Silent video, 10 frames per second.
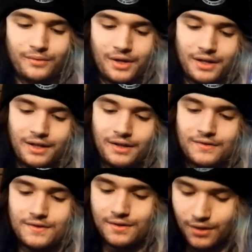rotting
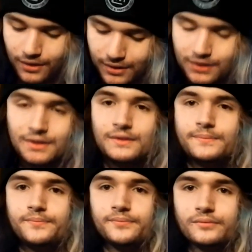out, so
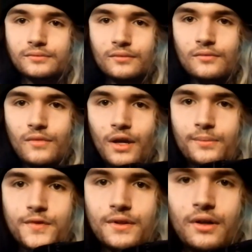
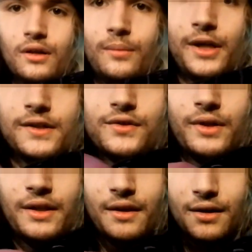I'm starting to patch
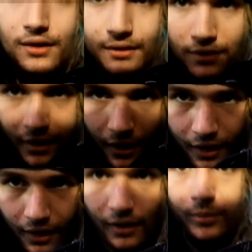right there.
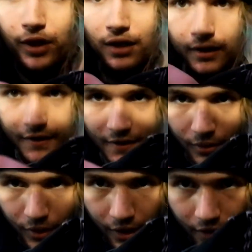Oh my god, it's
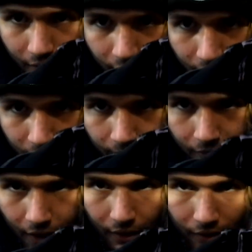so dark.
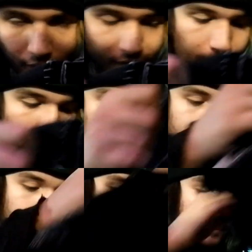I don't know if you can even
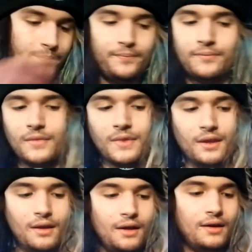see that.
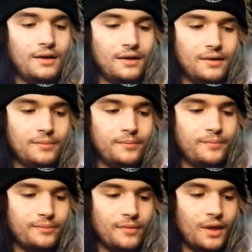
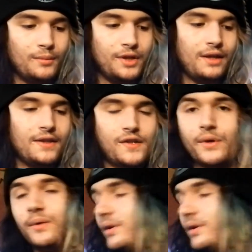But yeah, that's what I